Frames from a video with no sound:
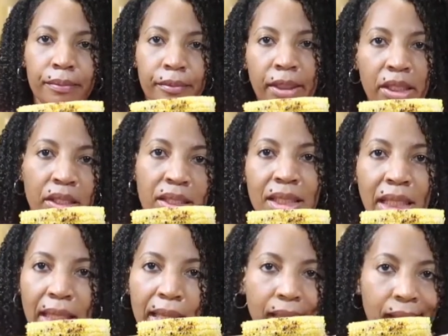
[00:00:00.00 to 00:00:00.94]
we can just
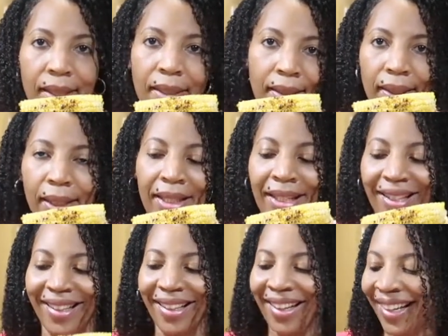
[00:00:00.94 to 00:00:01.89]
eat
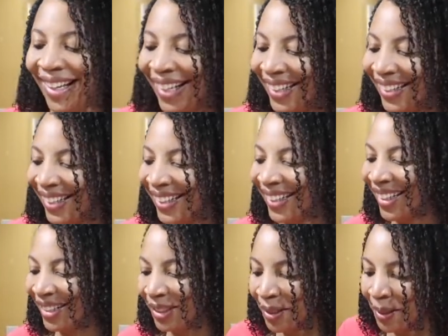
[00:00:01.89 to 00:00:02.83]
it like
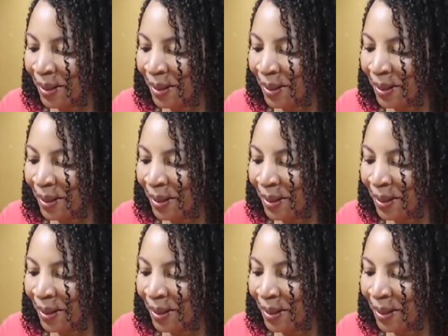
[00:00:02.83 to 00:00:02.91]
that.